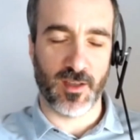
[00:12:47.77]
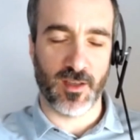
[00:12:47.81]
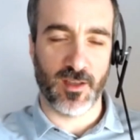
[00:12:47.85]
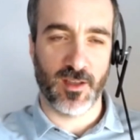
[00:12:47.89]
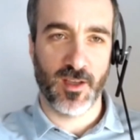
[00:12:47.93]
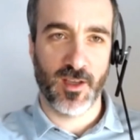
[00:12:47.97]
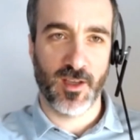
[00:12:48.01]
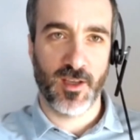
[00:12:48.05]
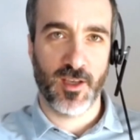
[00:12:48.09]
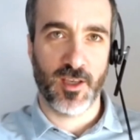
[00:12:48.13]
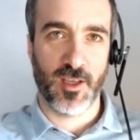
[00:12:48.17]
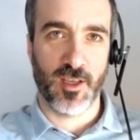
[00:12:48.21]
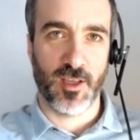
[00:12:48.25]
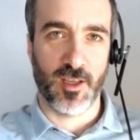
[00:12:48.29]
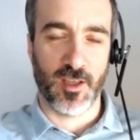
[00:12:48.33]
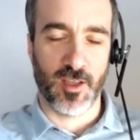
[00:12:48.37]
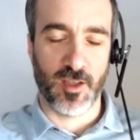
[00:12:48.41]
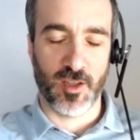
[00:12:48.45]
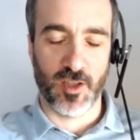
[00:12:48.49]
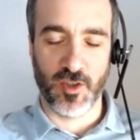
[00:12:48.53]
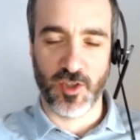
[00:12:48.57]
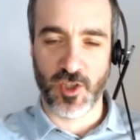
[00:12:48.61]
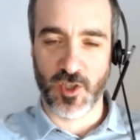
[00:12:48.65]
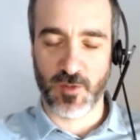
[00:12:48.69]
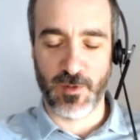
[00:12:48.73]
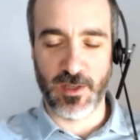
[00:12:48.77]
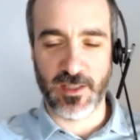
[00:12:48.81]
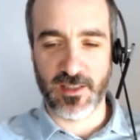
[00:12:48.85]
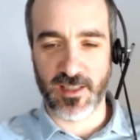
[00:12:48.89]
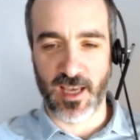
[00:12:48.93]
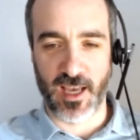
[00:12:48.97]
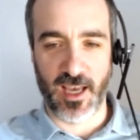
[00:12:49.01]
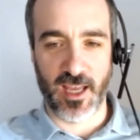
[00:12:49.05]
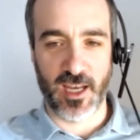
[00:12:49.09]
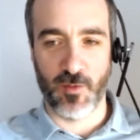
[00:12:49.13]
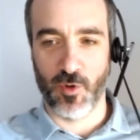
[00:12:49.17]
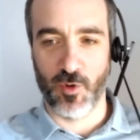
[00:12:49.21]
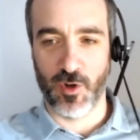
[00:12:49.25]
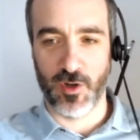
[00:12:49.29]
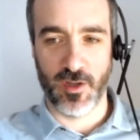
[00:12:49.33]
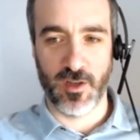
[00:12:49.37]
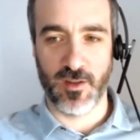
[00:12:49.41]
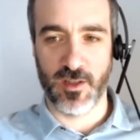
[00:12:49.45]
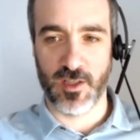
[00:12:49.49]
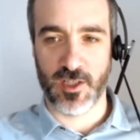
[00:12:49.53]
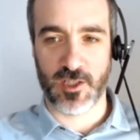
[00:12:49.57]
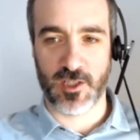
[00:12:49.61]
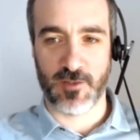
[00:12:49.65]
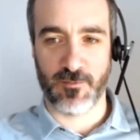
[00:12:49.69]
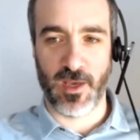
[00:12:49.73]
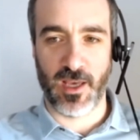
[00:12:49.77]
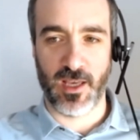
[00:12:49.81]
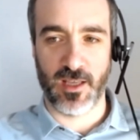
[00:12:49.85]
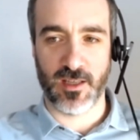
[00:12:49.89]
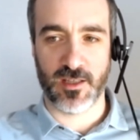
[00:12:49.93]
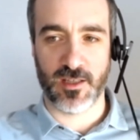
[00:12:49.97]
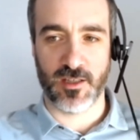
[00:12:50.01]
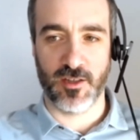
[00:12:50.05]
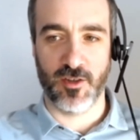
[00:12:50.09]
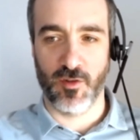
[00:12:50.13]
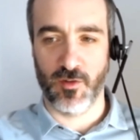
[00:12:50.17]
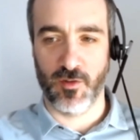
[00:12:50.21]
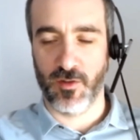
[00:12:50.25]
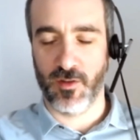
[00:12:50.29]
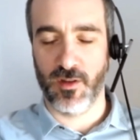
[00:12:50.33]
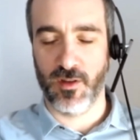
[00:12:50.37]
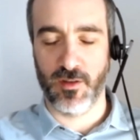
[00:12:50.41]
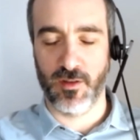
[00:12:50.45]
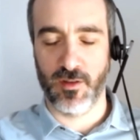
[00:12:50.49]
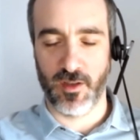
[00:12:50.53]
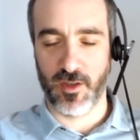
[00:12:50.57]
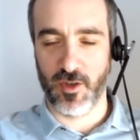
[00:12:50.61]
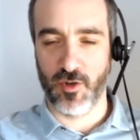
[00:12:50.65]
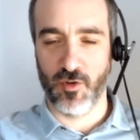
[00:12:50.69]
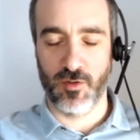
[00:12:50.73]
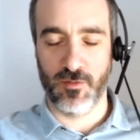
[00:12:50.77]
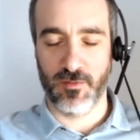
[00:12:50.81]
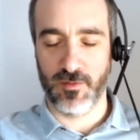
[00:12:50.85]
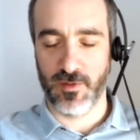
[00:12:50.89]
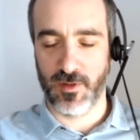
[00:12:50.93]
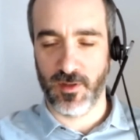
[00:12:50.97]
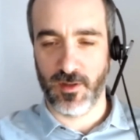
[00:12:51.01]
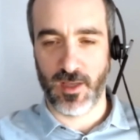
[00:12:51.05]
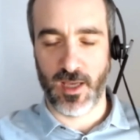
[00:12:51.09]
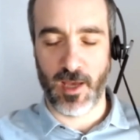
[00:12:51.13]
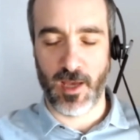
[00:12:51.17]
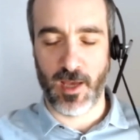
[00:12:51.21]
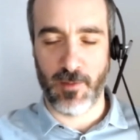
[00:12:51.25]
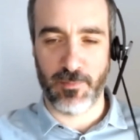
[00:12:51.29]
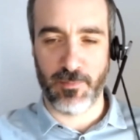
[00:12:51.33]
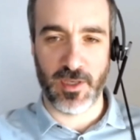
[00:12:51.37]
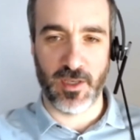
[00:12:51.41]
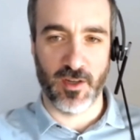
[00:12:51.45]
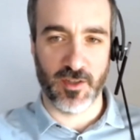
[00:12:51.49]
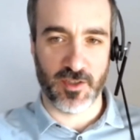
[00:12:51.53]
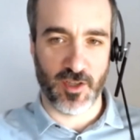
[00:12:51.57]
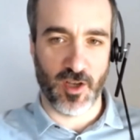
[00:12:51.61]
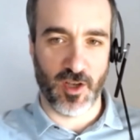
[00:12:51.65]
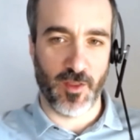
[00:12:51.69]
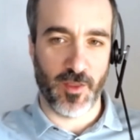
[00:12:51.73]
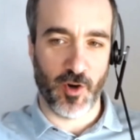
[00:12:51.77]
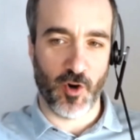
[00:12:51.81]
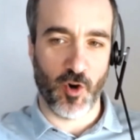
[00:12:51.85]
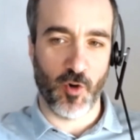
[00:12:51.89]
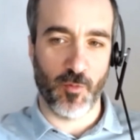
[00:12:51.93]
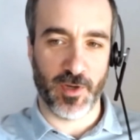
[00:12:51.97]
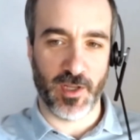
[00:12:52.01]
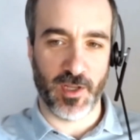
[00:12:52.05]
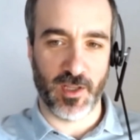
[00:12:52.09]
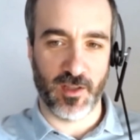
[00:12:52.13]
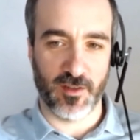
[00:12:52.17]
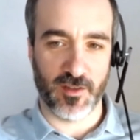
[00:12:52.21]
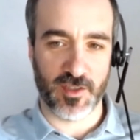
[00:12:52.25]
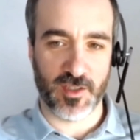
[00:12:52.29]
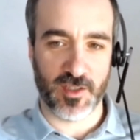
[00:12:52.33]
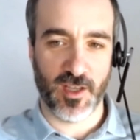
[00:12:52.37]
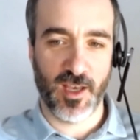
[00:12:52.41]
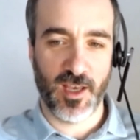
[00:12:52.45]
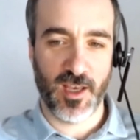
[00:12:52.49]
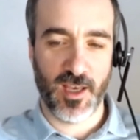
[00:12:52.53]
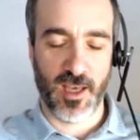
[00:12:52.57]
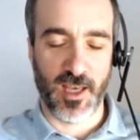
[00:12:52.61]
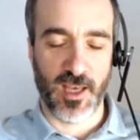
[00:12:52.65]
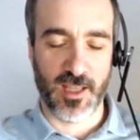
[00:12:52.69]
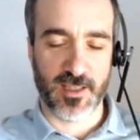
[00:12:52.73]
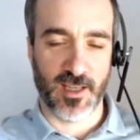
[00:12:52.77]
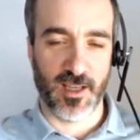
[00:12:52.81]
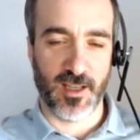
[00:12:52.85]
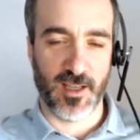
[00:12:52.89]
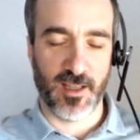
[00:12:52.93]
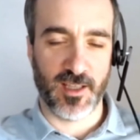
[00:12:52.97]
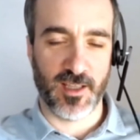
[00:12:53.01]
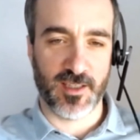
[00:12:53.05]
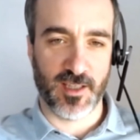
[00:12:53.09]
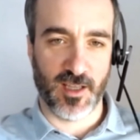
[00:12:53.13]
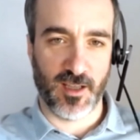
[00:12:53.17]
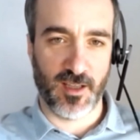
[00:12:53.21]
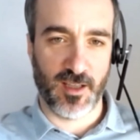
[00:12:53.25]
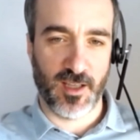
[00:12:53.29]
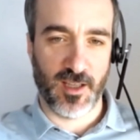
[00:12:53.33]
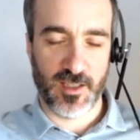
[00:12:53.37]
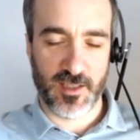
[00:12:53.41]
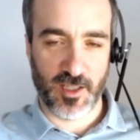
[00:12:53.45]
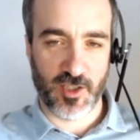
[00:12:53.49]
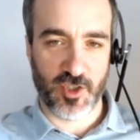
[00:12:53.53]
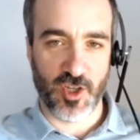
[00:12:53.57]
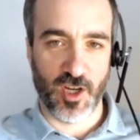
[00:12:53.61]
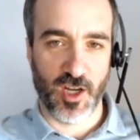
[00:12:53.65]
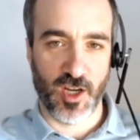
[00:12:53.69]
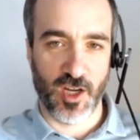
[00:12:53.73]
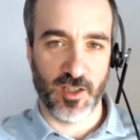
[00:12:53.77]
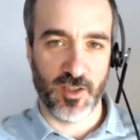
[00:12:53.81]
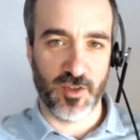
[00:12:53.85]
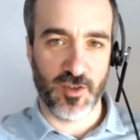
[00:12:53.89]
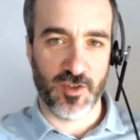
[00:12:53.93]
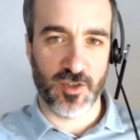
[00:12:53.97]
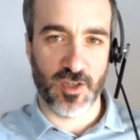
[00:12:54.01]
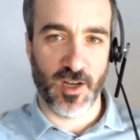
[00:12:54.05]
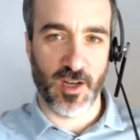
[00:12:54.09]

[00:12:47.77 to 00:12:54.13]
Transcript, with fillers: that, you speak to anyone in this space, you know, peers, other operators. It's a challenge,